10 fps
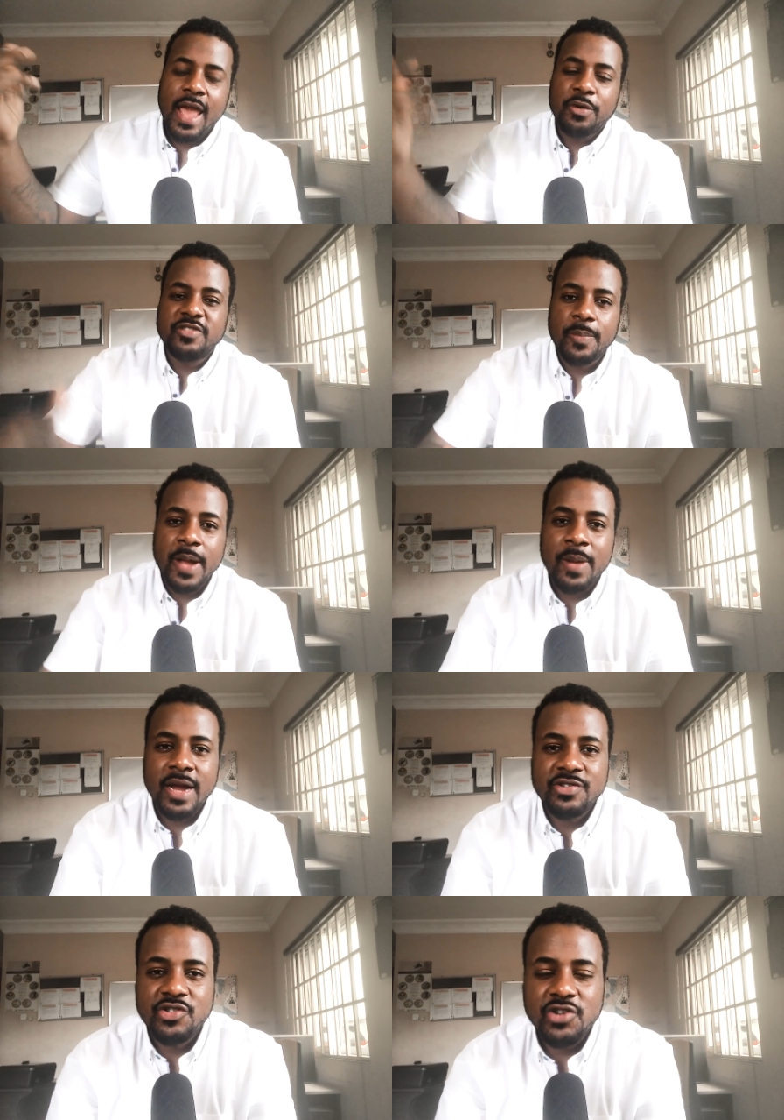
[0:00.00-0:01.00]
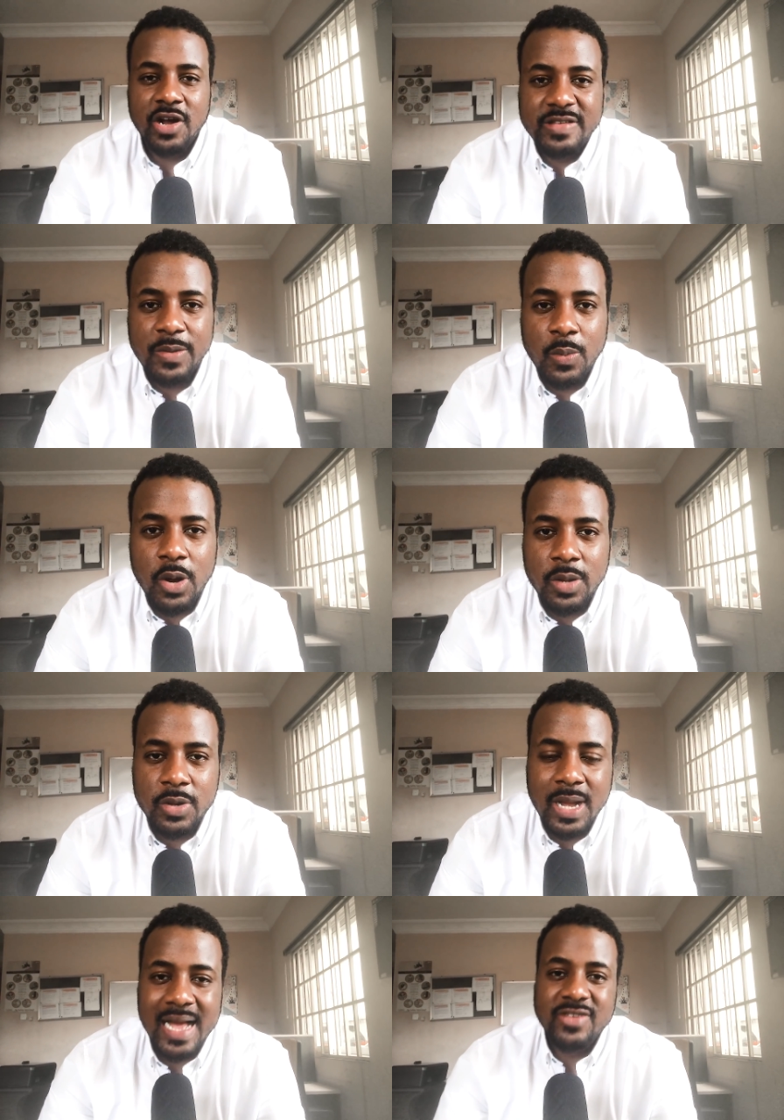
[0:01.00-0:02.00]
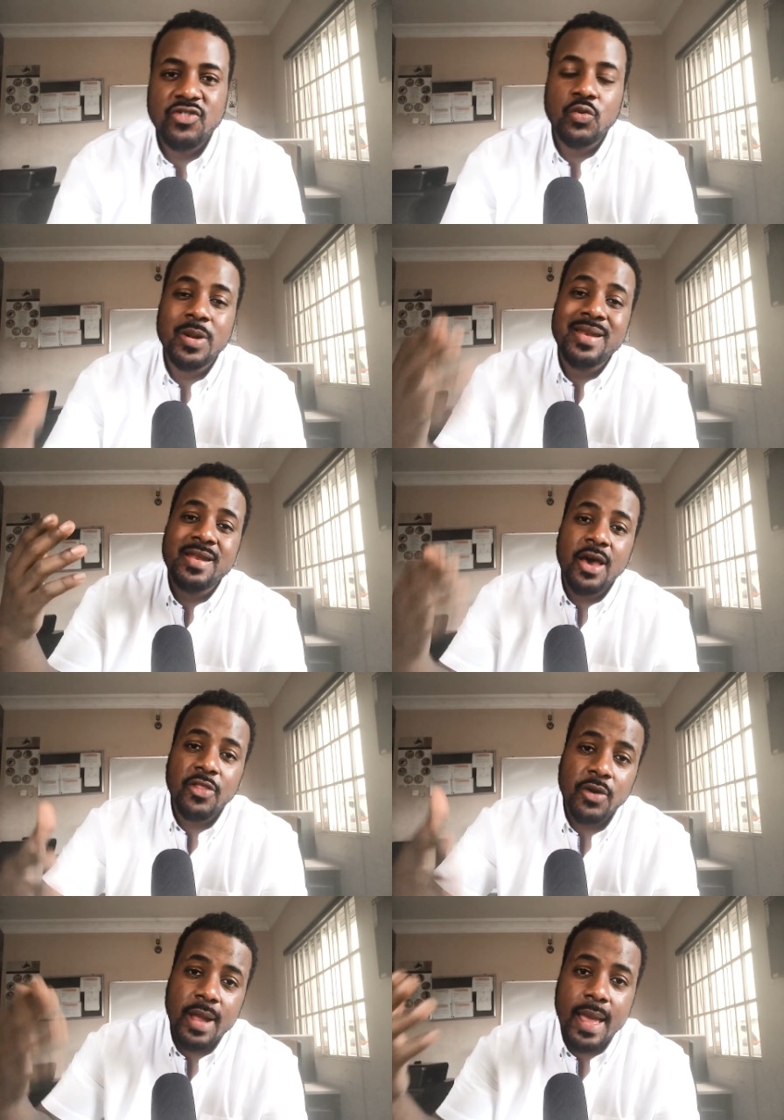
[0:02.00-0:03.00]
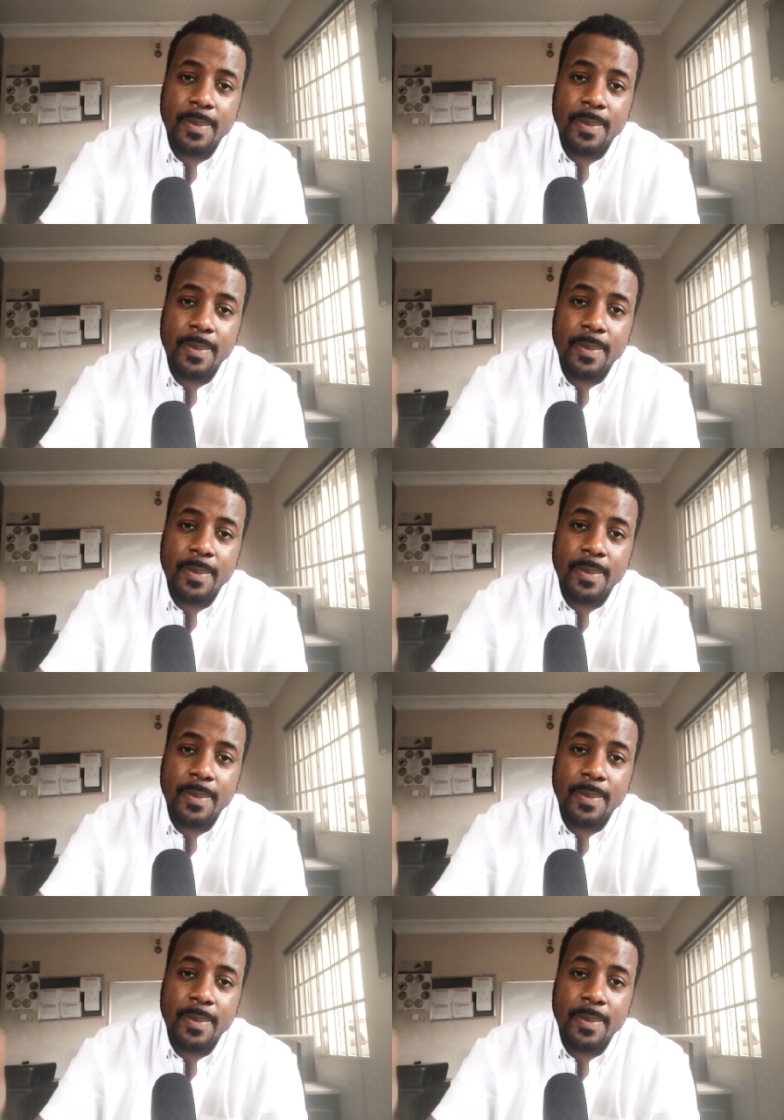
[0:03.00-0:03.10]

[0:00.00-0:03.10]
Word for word: Hey, what's up, everybody? This is Charles. I want to welcome you guys to another